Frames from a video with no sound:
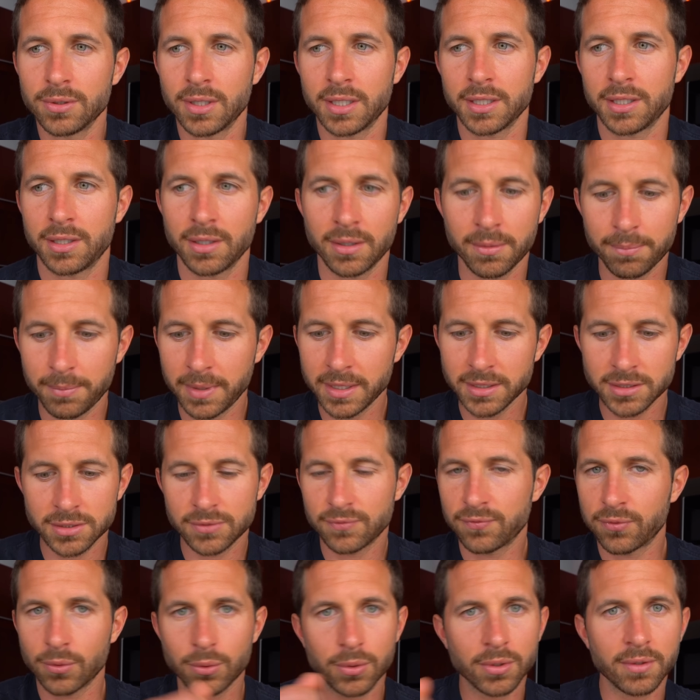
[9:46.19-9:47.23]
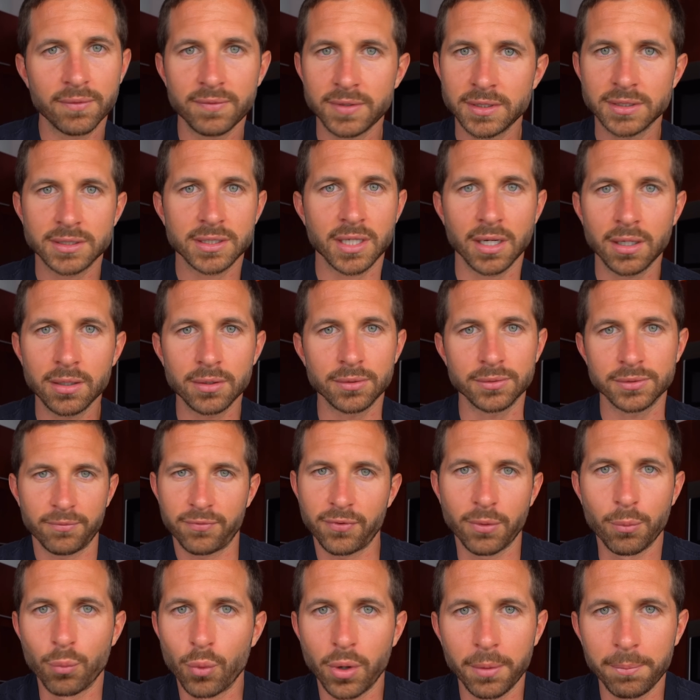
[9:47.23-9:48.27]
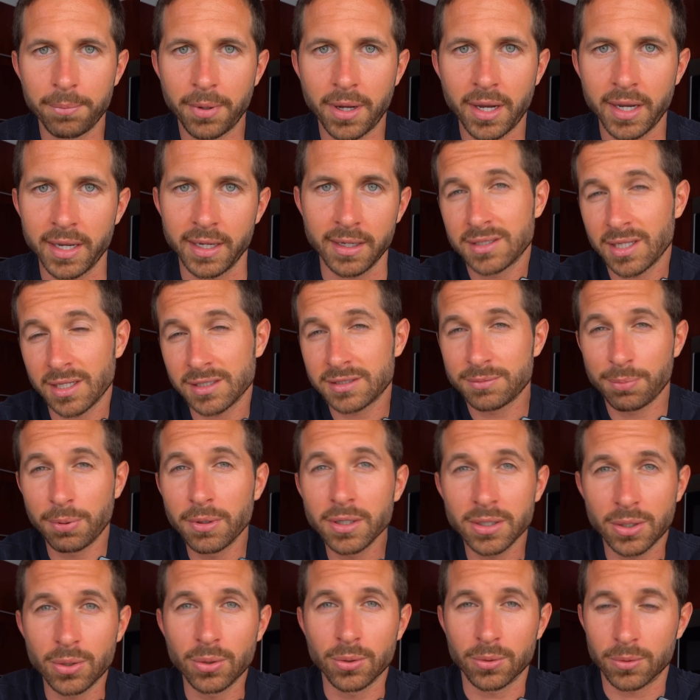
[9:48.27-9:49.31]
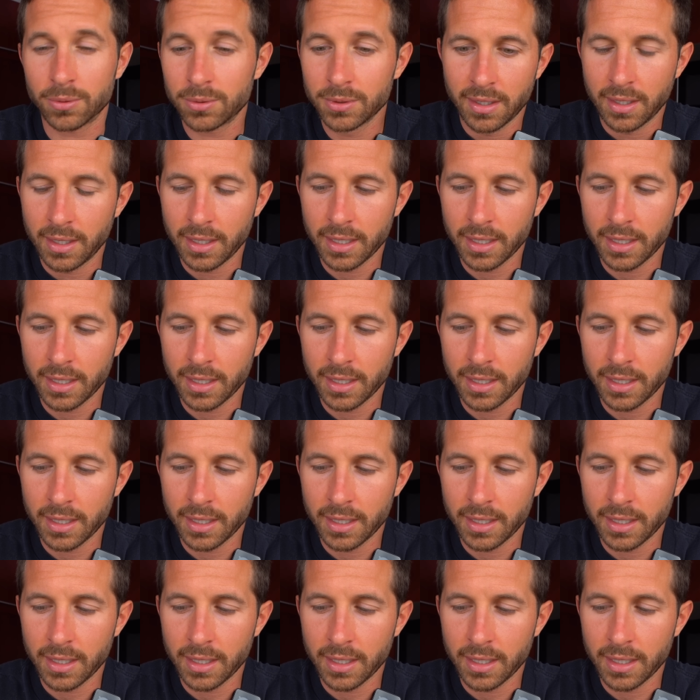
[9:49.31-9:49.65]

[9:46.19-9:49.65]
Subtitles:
like it makes 4 of these cones from one pint. That's pretty cool.